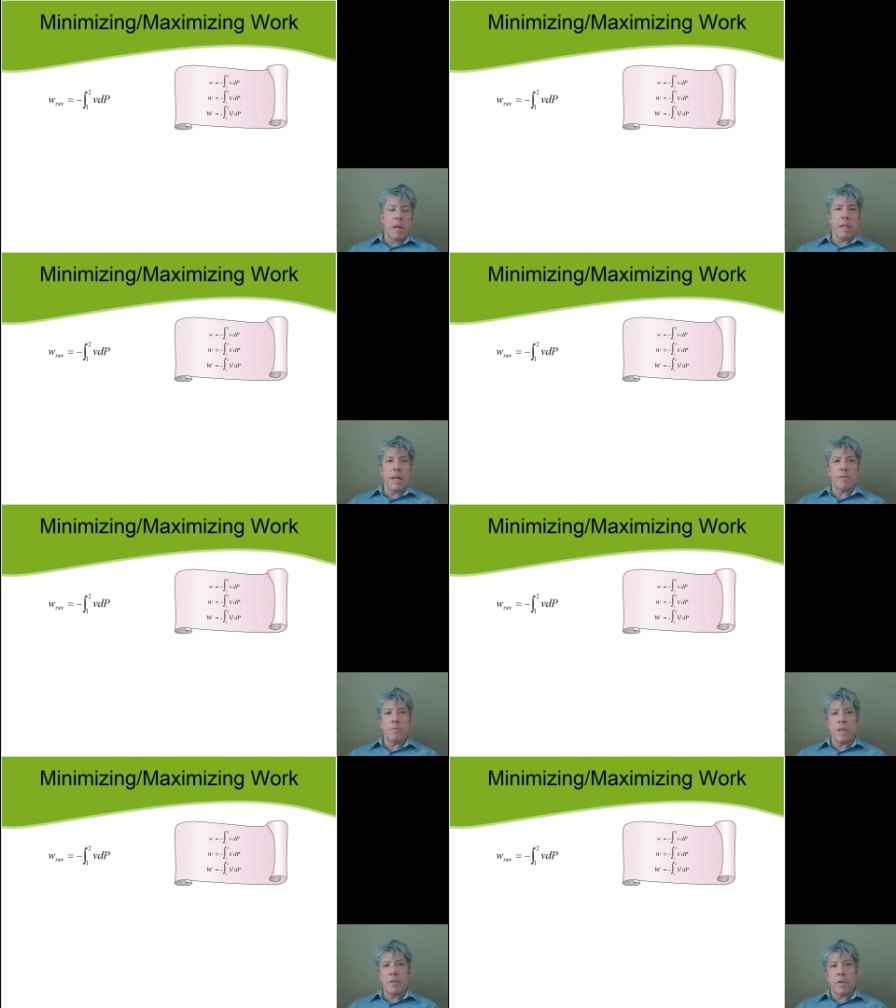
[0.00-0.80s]
a lot of
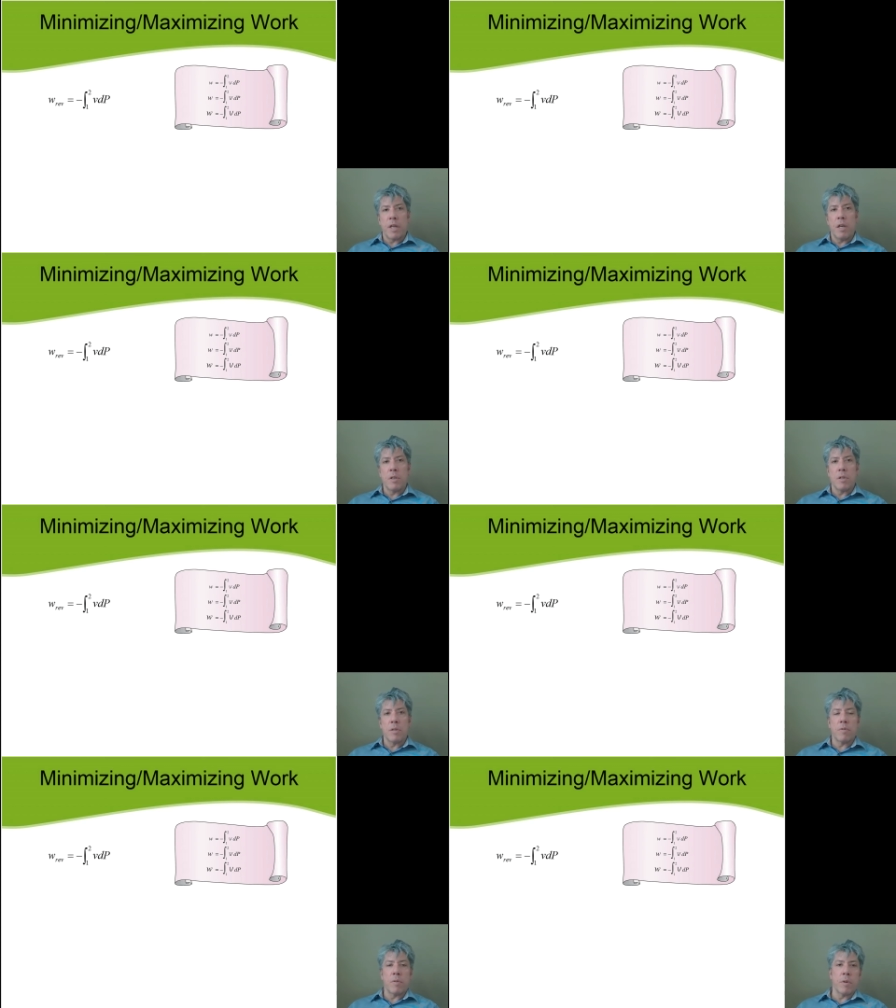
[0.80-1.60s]

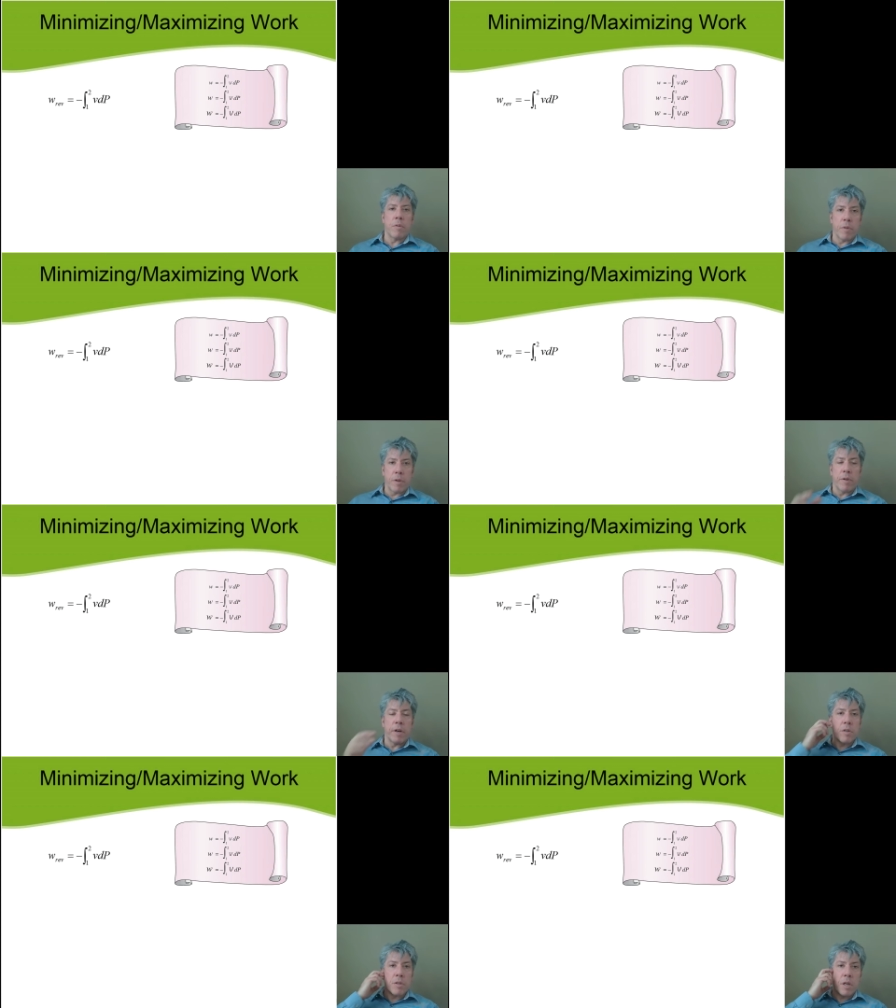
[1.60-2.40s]
specifications for their, for their
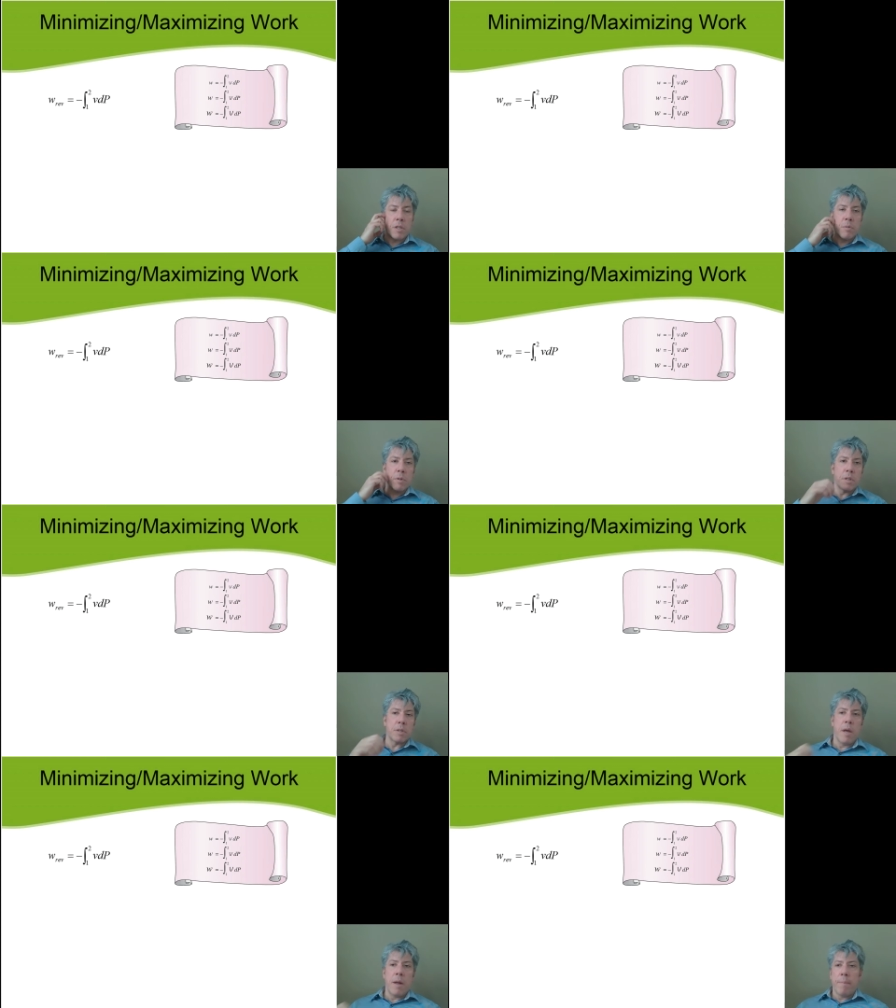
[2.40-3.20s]
various customers because